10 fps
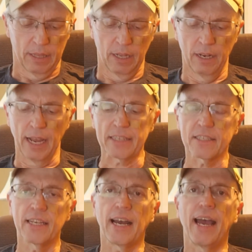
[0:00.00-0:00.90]
The
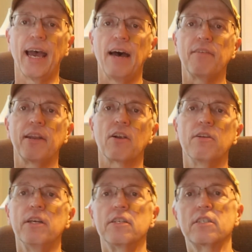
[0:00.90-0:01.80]
next thing I have in there
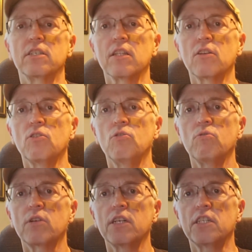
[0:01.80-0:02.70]
is this
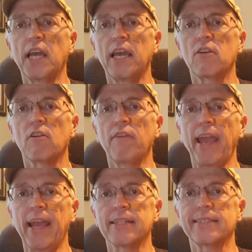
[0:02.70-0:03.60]
little container of
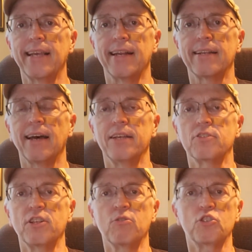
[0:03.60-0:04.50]
hand
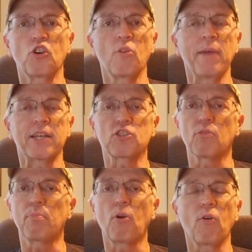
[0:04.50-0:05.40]
sanitizer. Germex
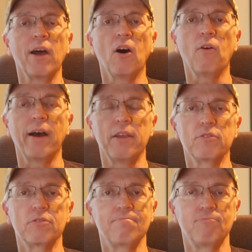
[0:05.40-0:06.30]
or Perel. I
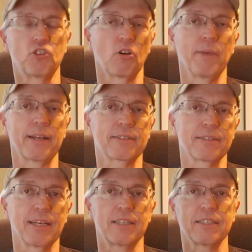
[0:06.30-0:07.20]
use Germex
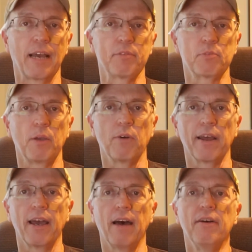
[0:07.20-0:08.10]
because that just happens to be what
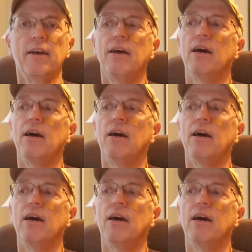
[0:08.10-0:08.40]
I have.